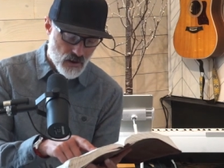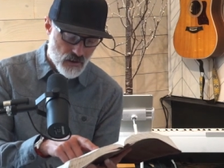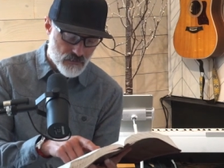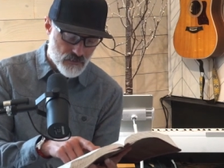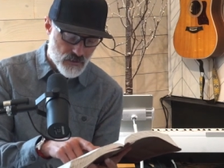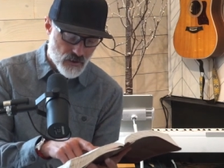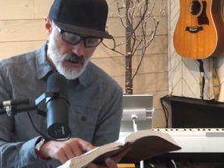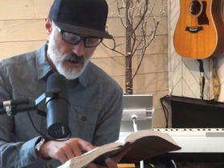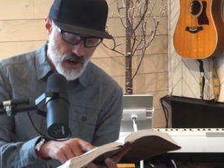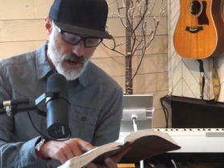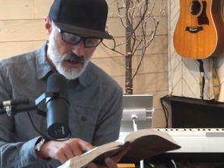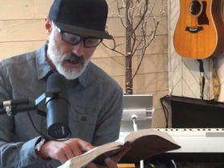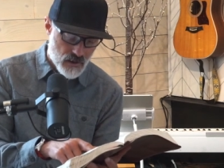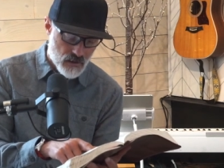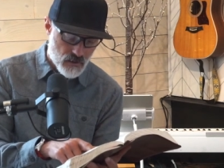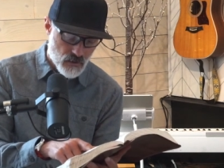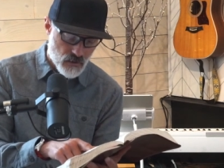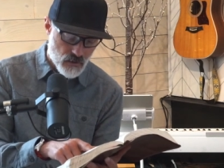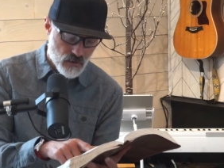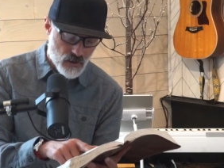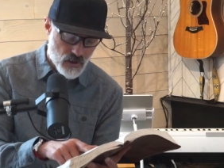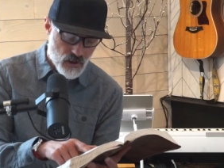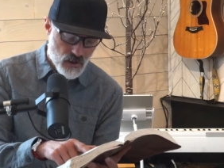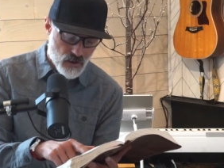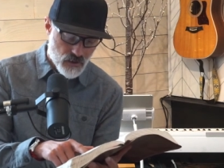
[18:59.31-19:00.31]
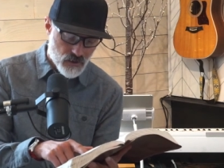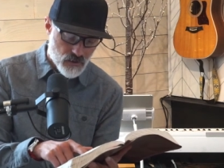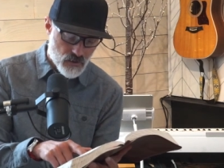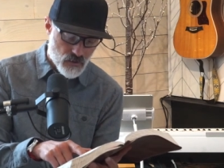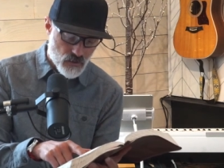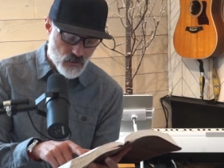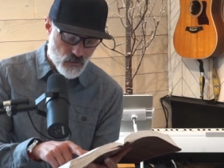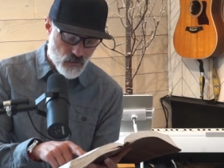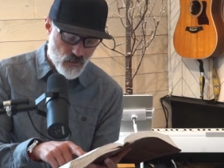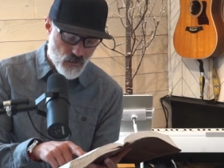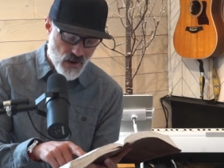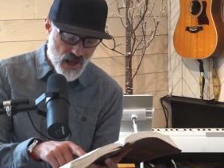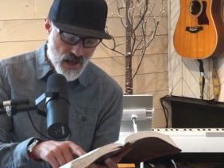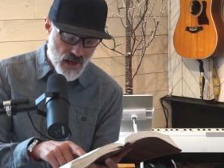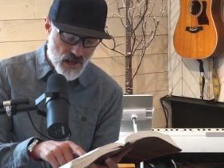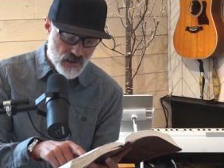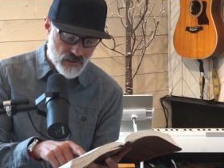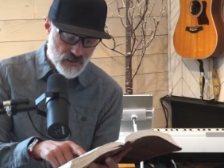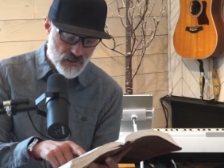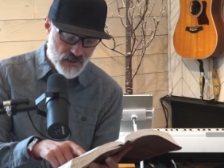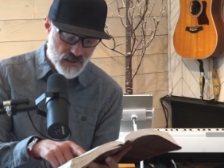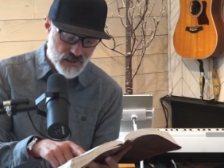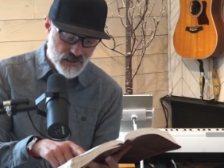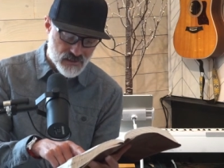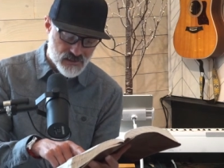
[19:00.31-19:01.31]
of your anger? Your
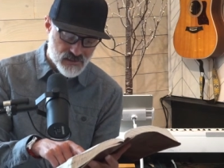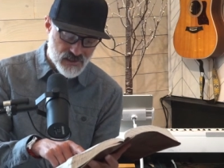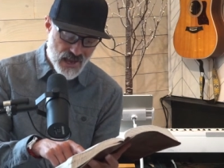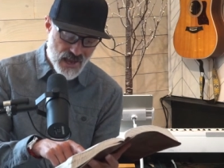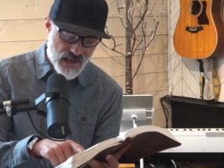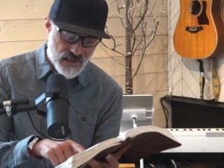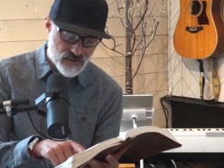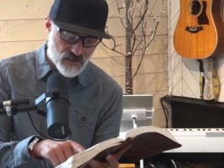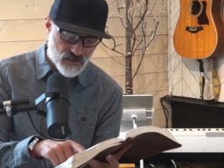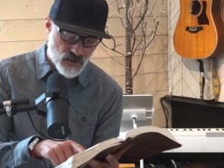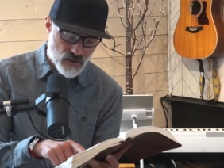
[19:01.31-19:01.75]
wrath is as